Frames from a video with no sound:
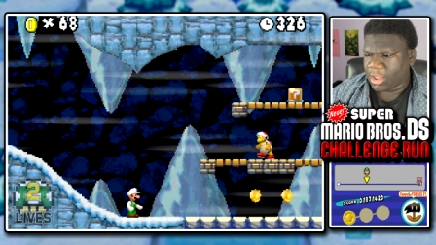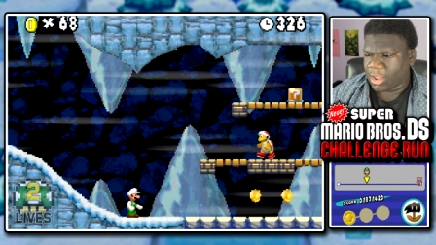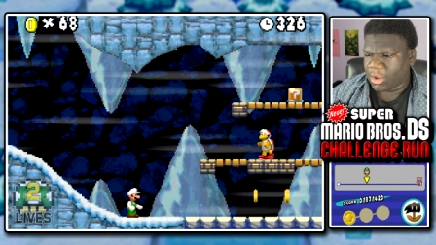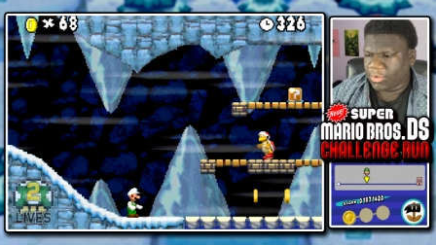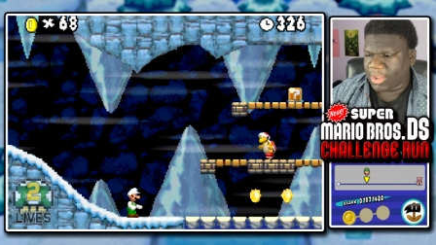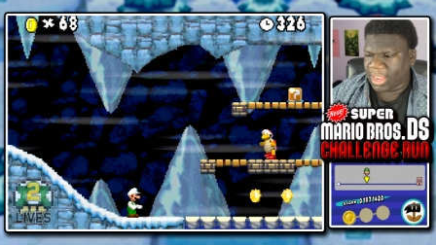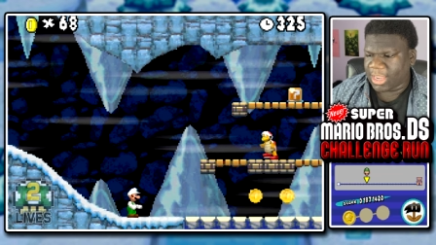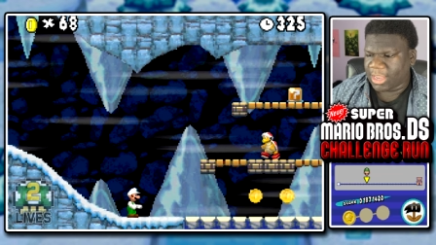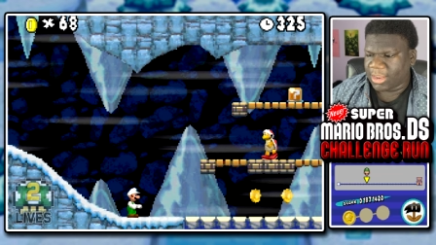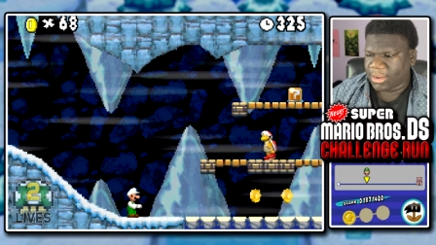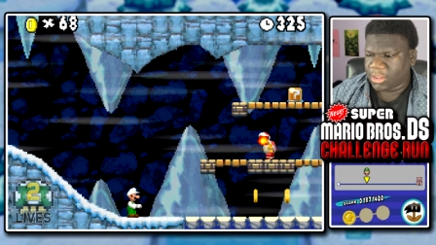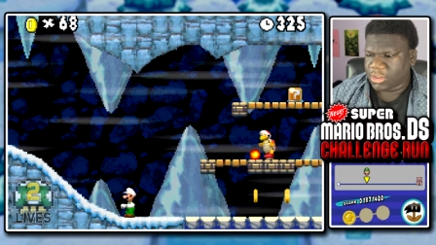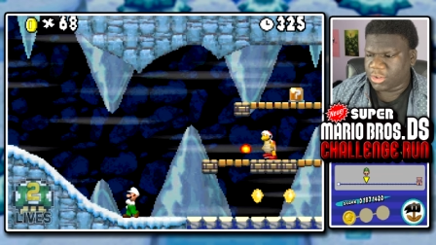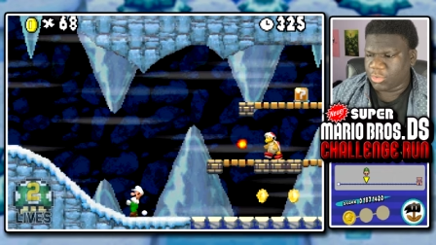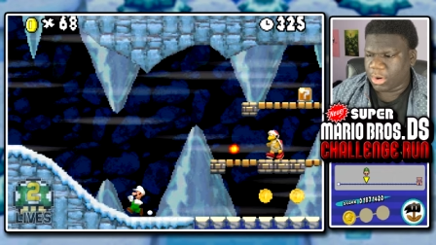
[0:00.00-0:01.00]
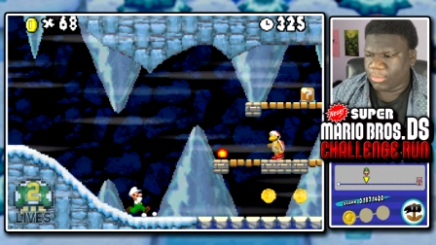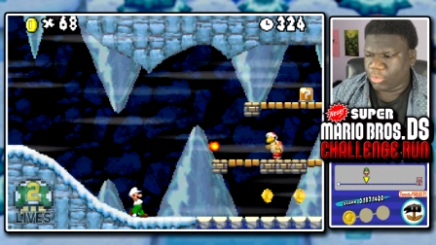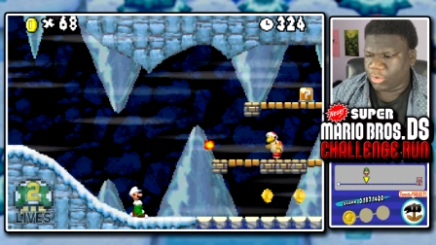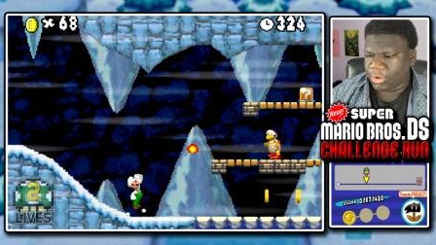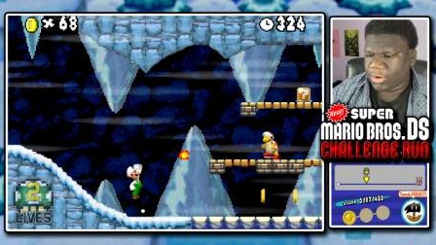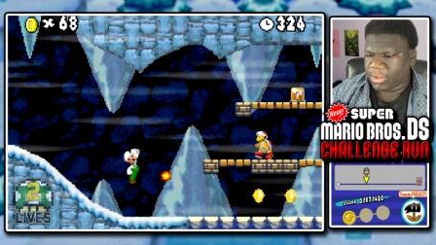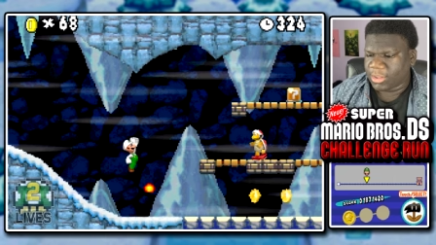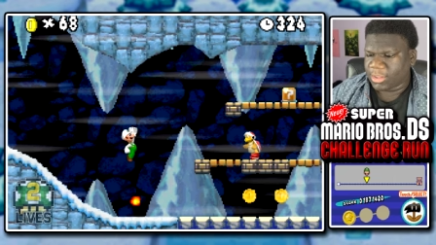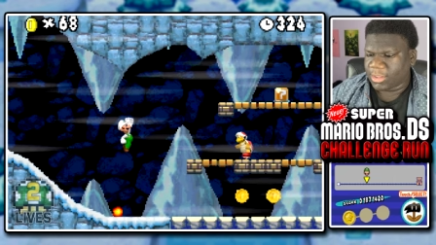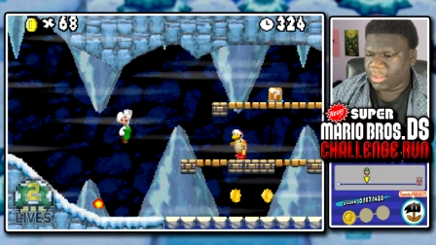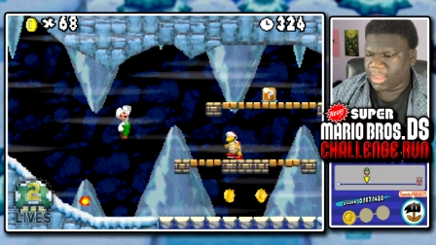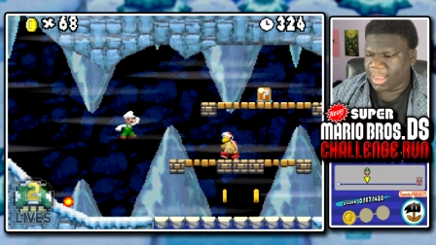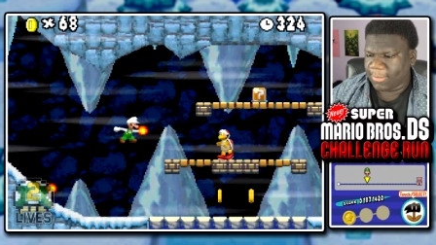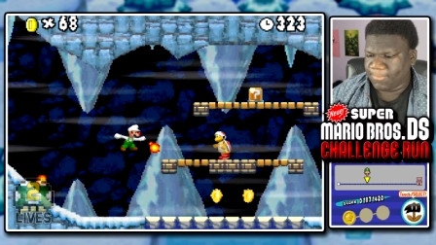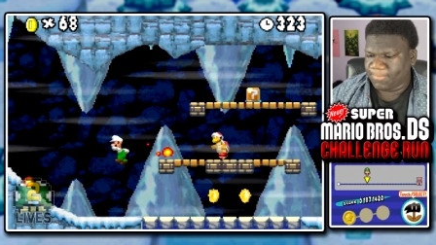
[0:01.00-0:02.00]
Okay, shoot one more.
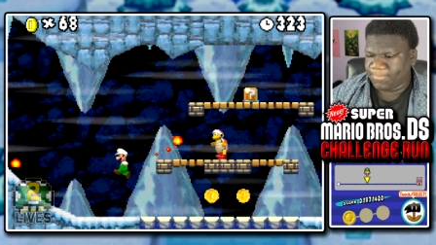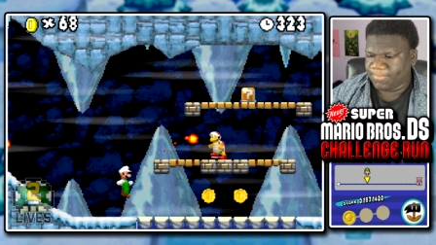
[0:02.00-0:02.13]
Yep.